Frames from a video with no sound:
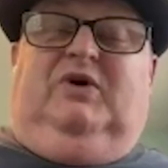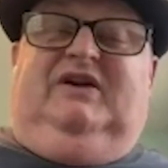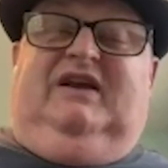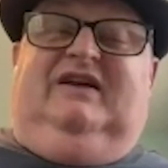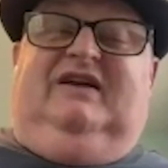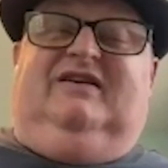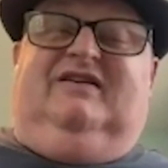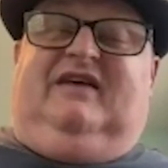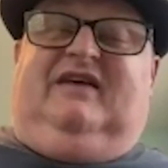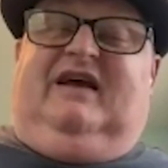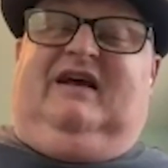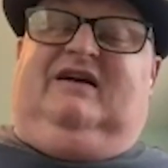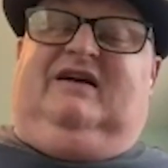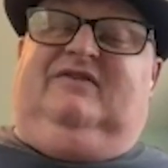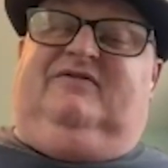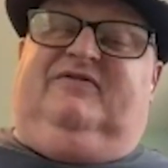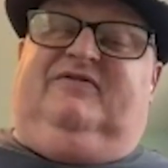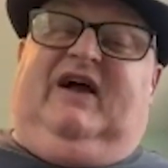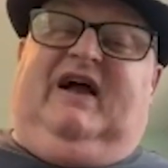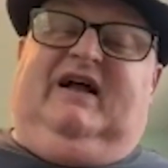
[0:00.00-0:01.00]
we need to
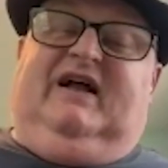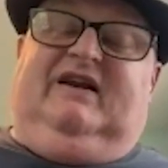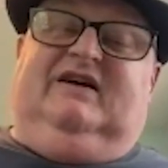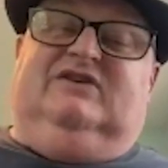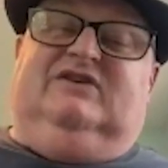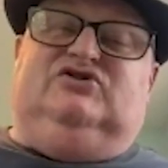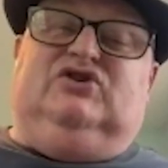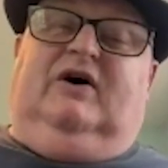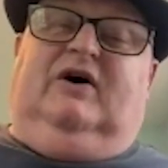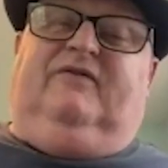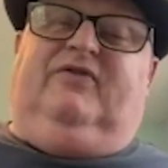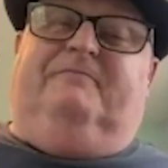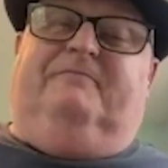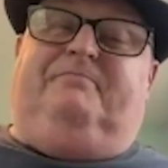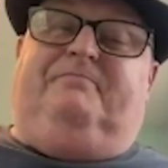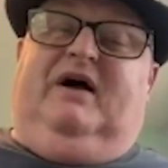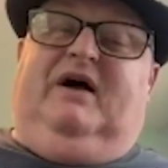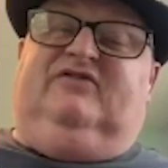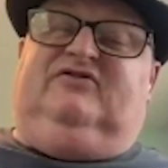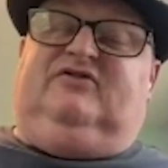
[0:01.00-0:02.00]
take advantage of
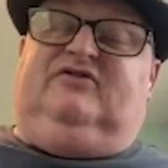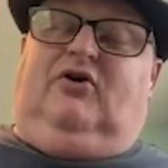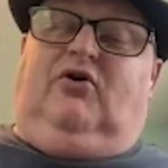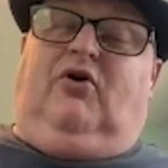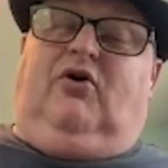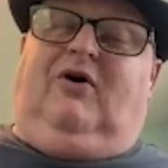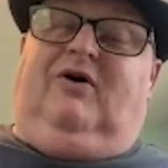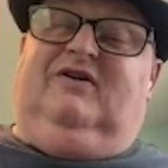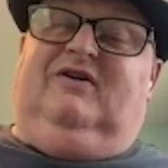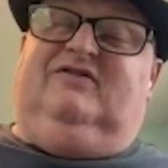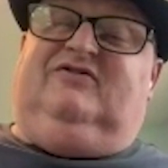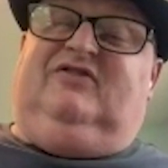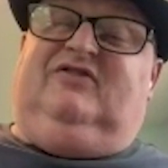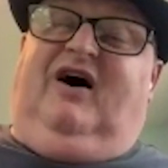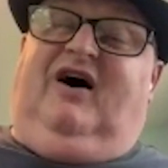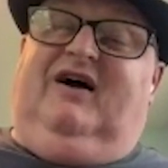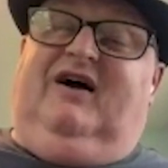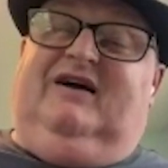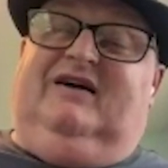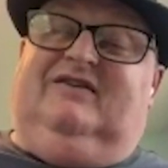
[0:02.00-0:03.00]
the best current
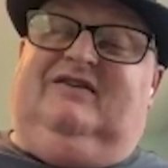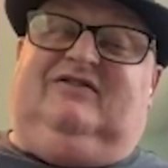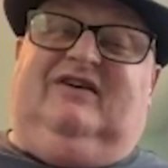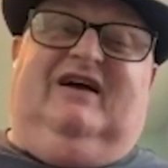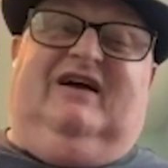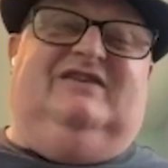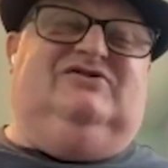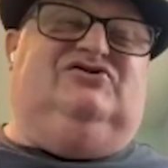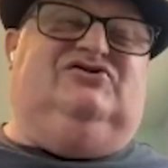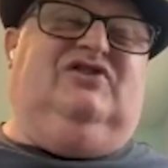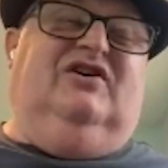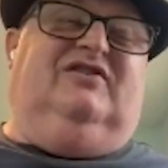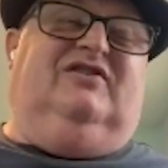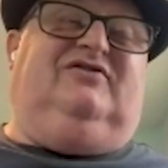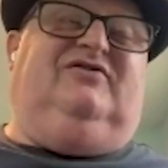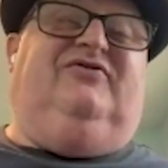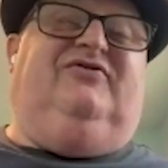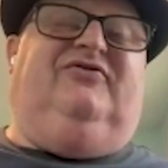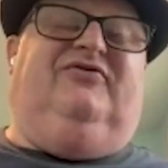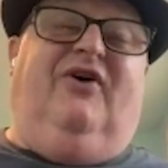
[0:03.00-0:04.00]
science and
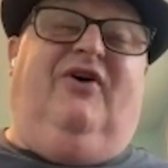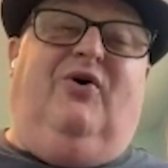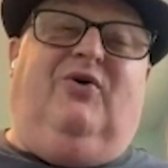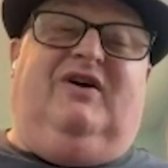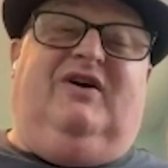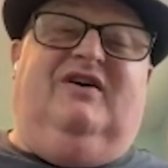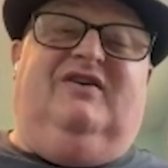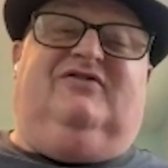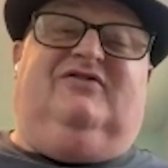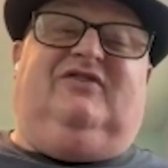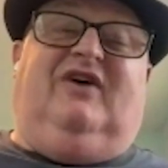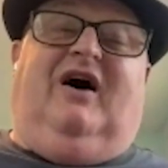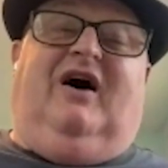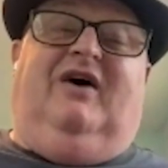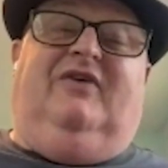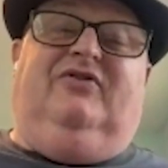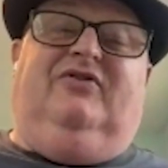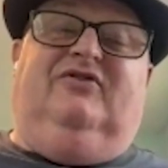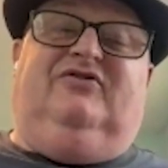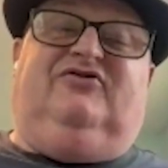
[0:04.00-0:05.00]
just focus
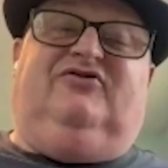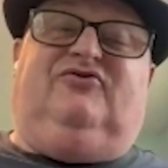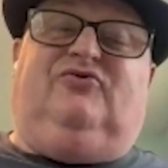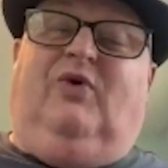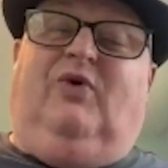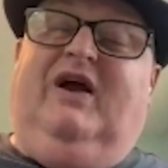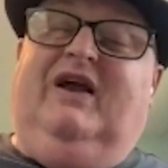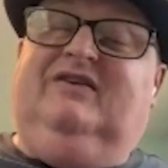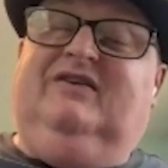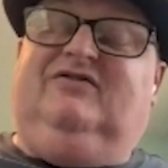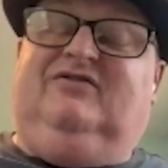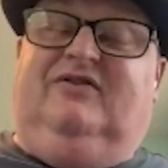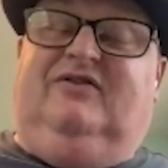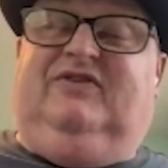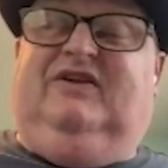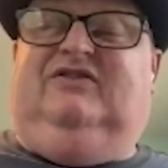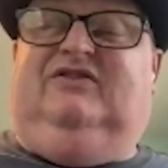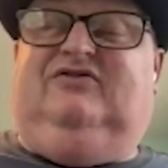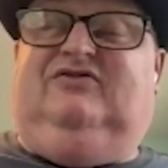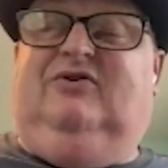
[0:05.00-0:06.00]
on the strengths
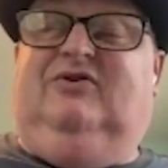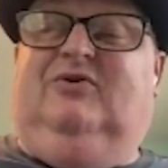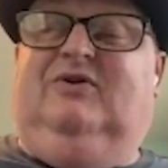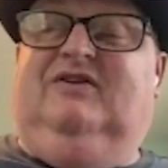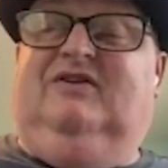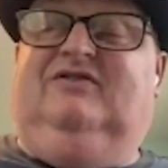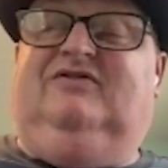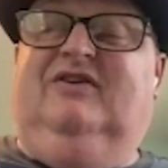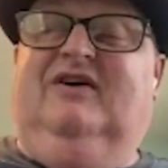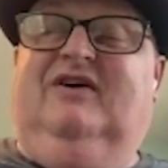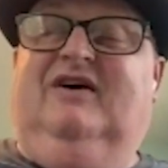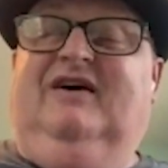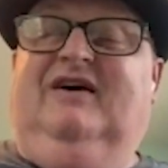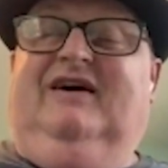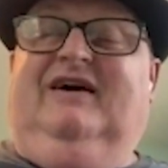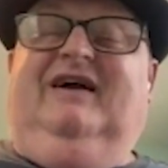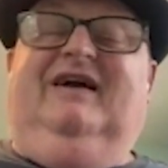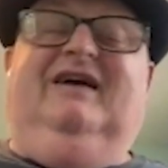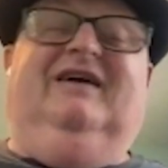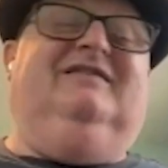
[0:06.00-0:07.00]
of these students
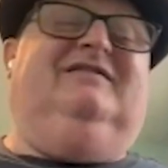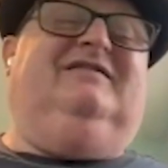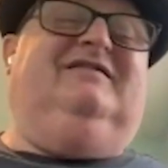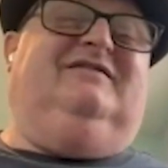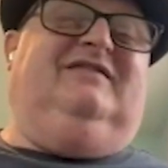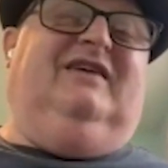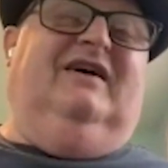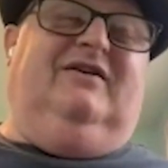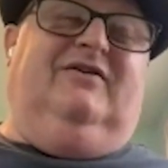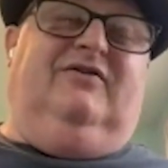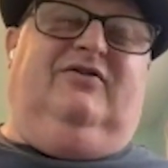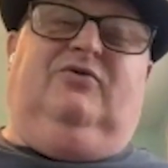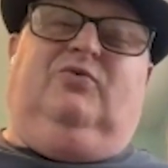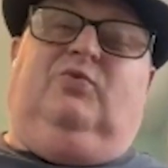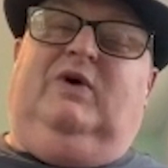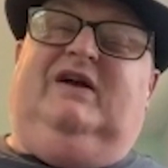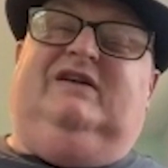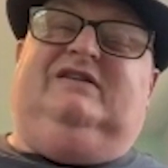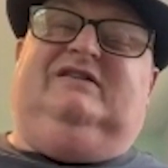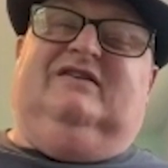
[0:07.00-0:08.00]
instead of their
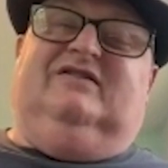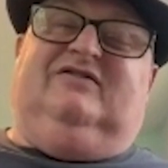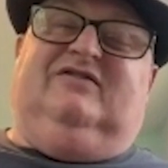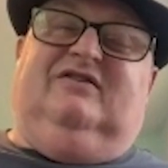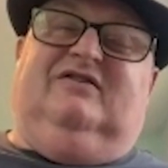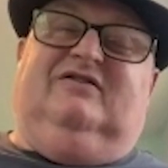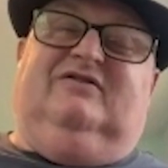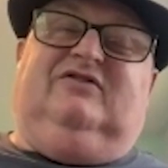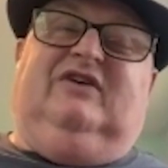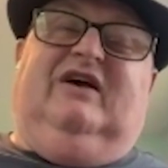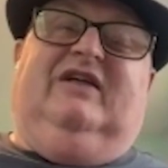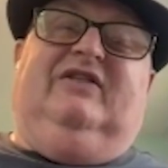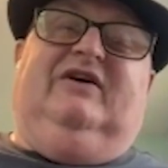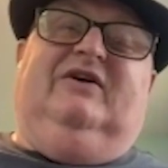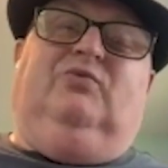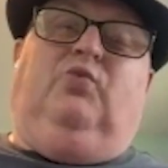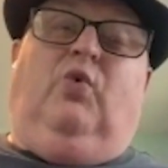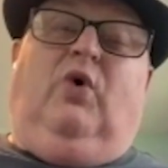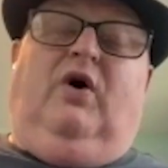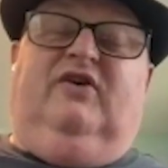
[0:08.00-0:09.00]
weaknesses. And
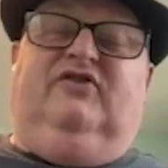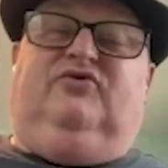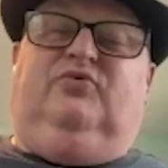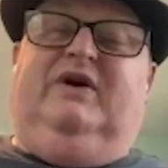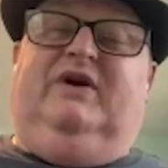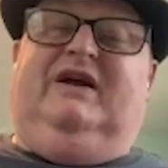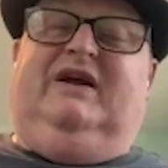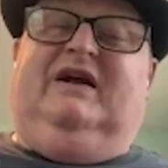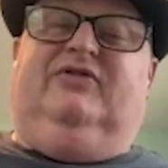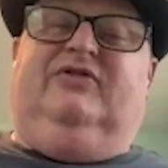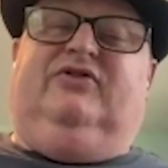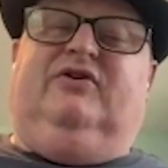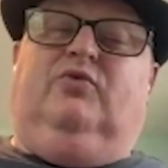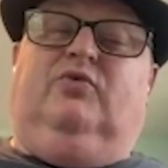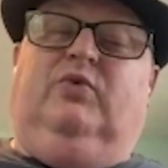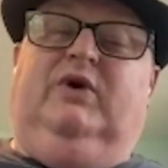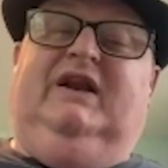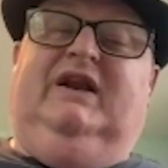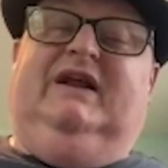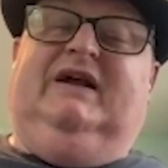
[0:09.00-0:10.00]
then once we get
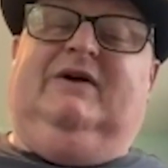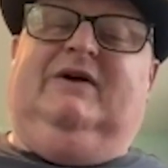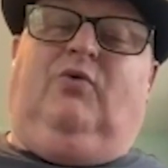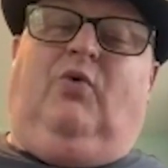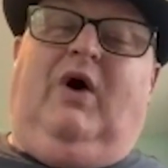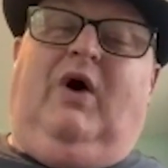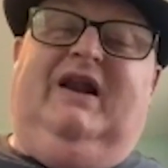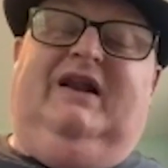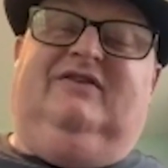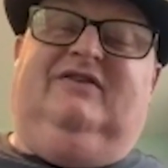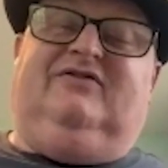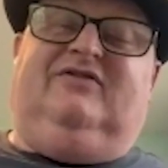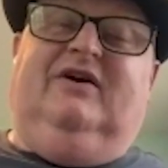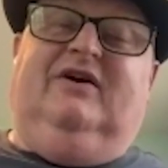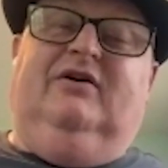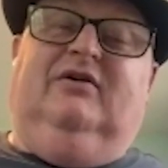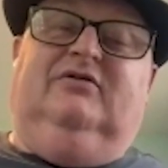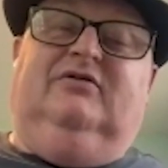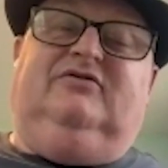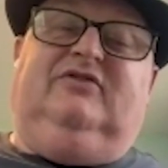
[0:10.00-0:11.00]
their reading and writing
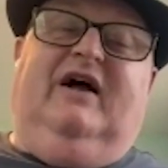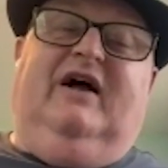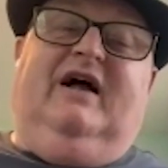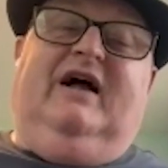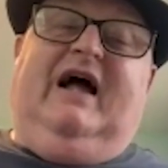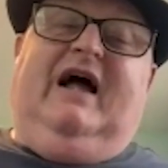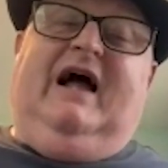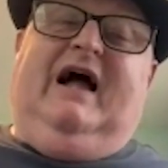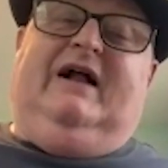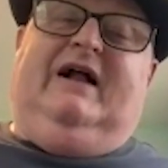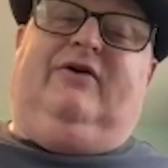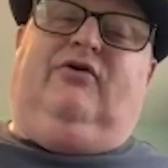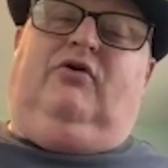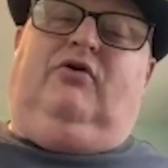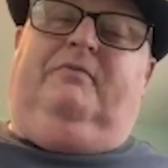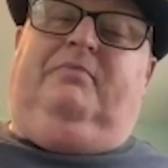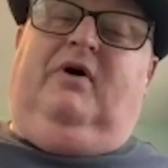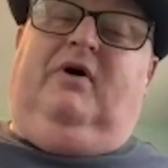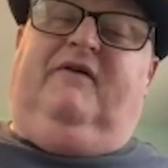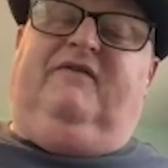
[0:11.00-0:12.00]
skills at
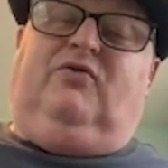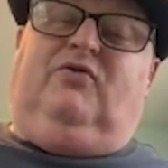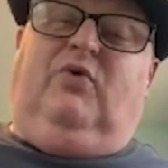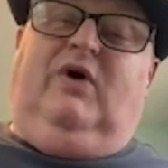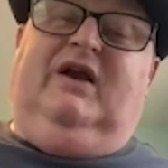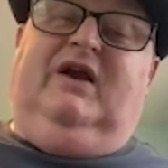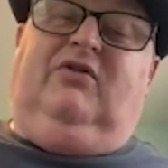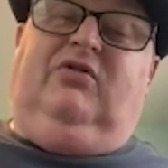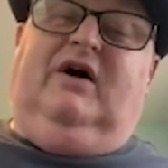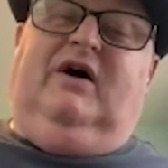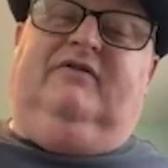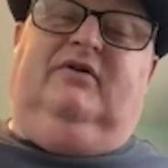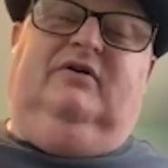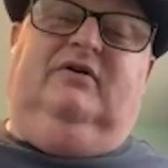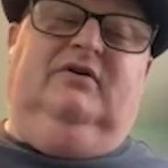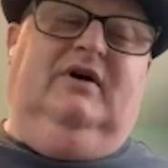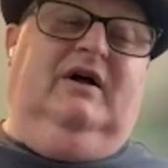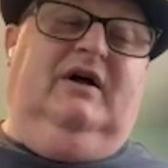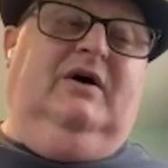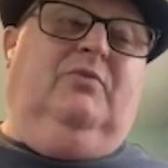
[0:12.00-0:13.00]
or above grade
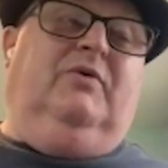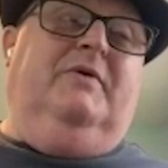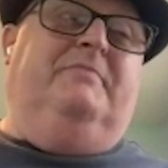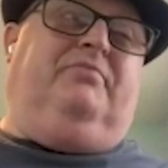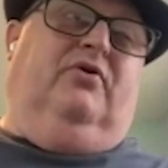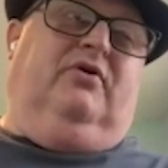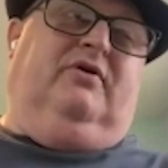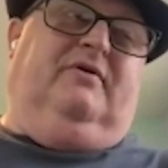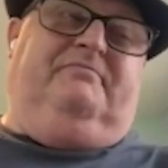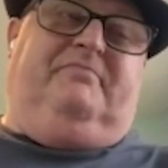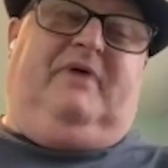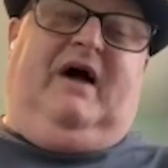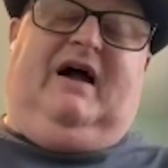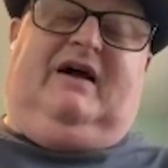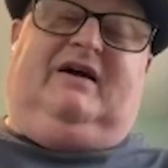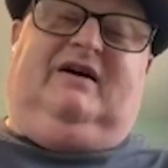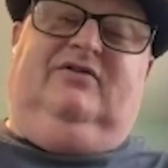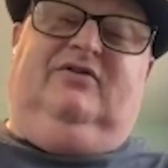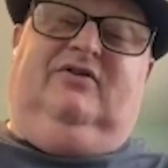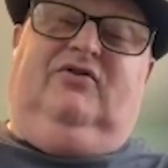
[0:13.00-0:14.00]
level, we put them
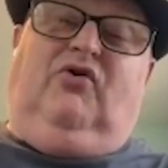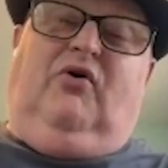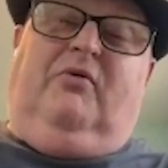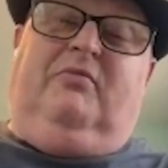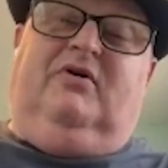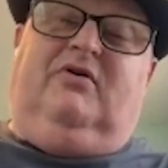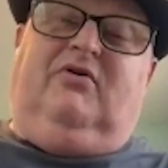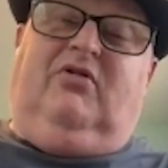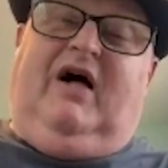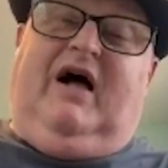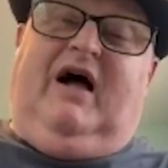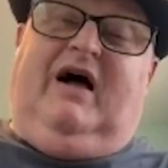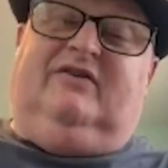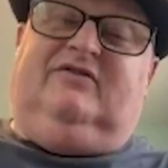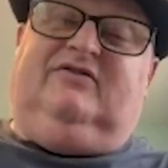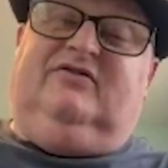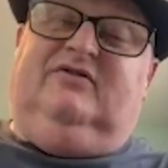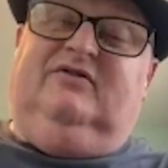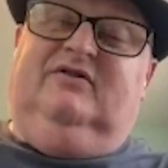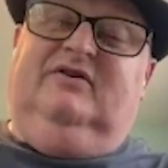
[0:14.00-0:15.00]
back in the normal
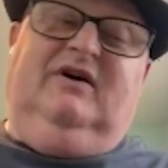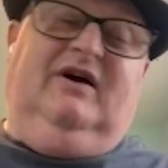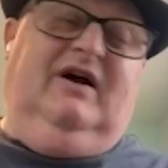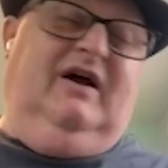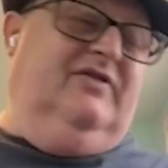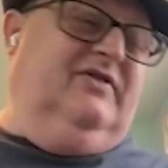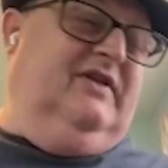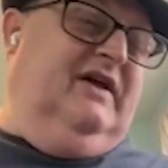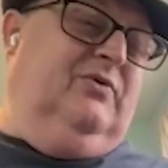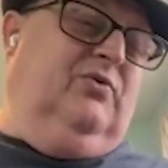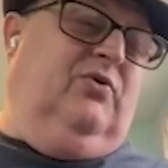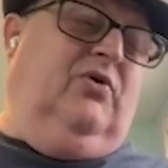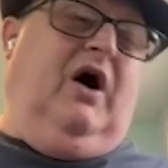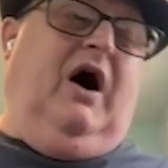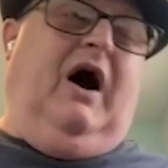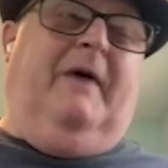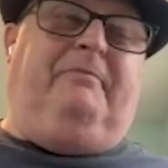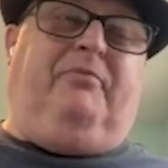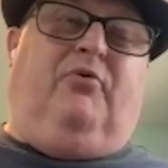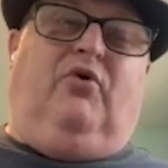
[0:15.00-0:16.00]
class and they will
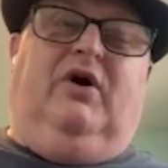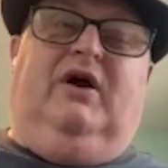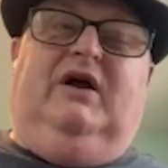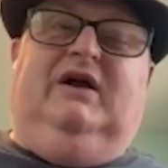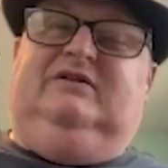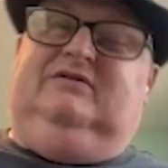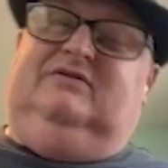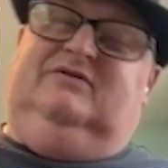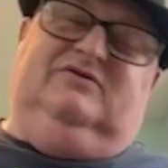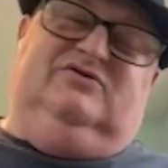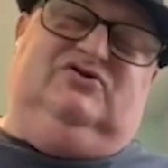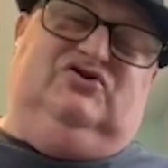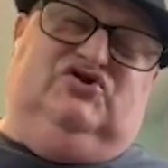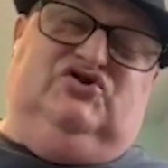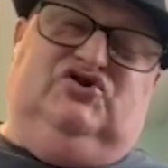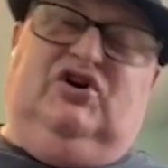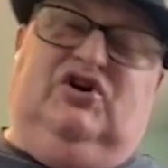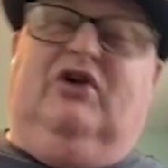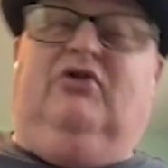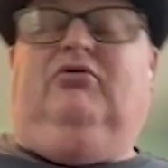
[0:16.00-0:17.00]
operate
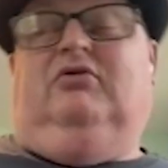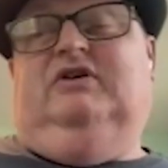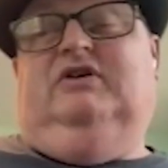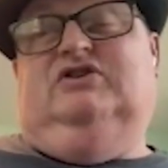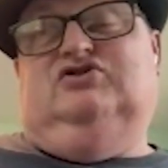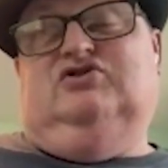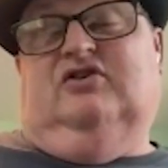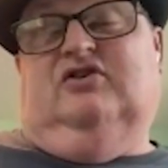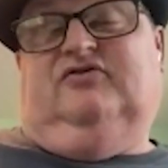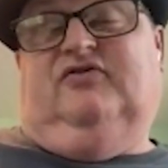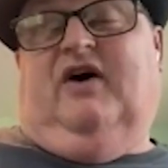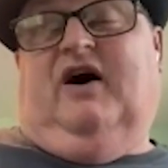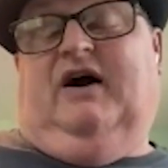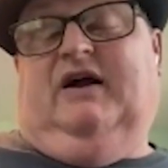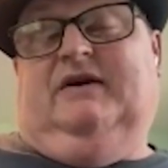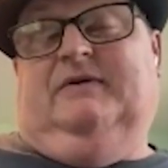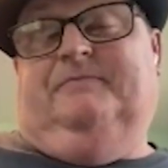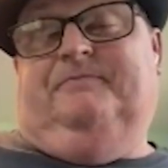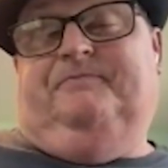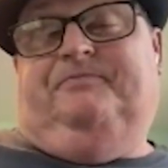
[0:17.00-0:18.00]
generally just
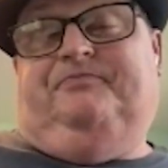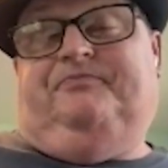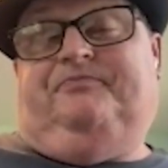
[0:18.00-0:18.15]
fine.